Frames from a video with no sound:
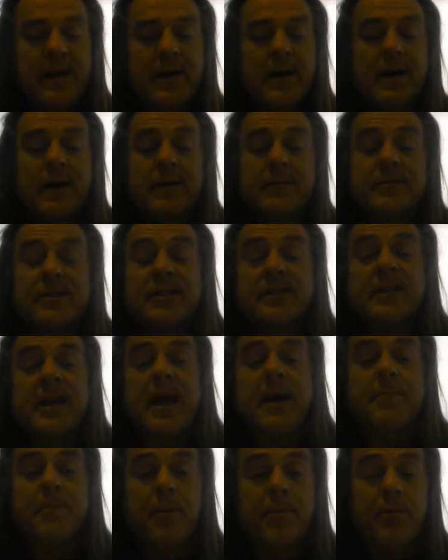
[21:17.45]
sample
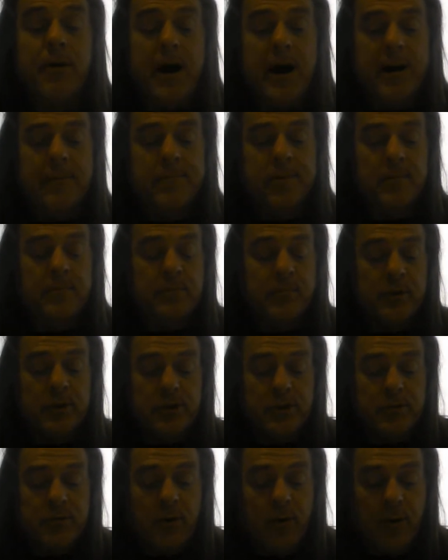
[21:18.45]
problem, which is
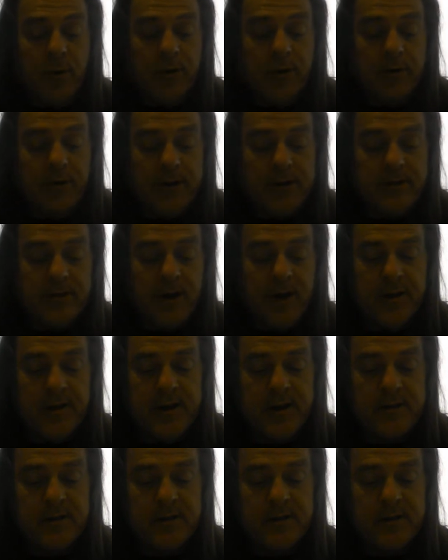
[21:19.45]
all there is on this,